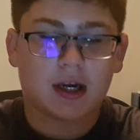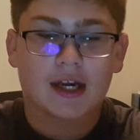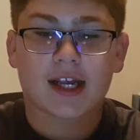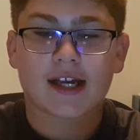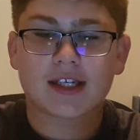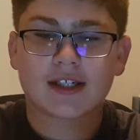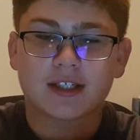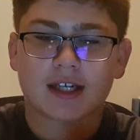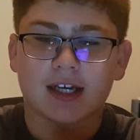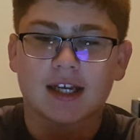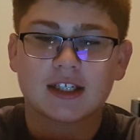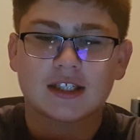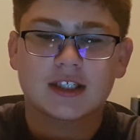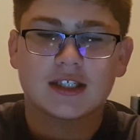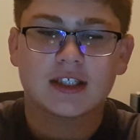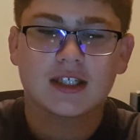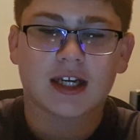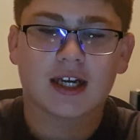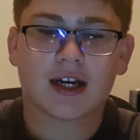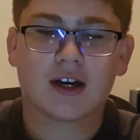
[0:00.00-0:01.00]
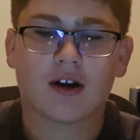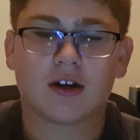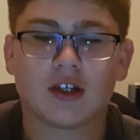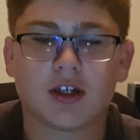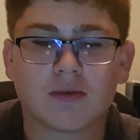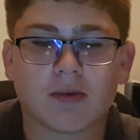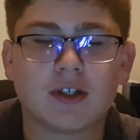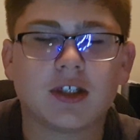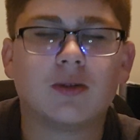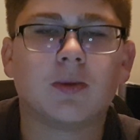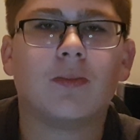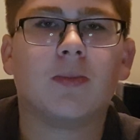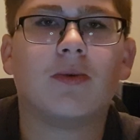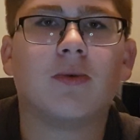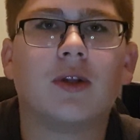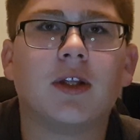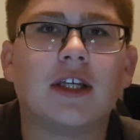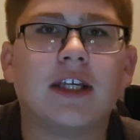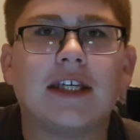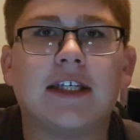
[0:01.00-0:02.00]
I guess to slide it on your wrist would be
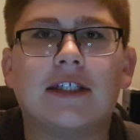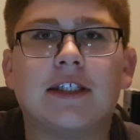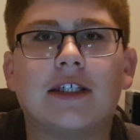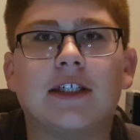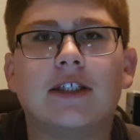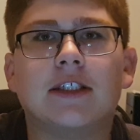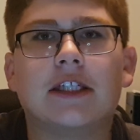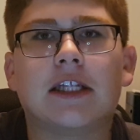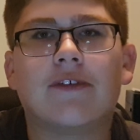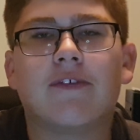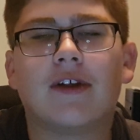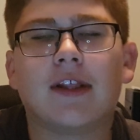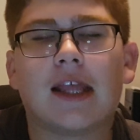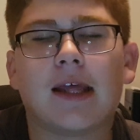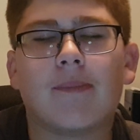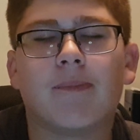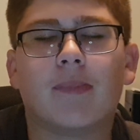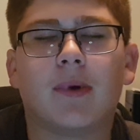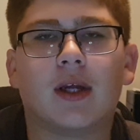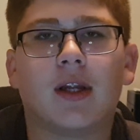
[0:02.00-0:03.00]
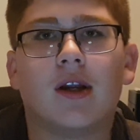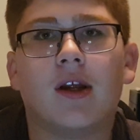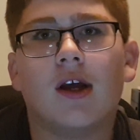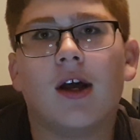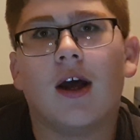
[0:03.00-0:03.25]
really easy and stuff like that, but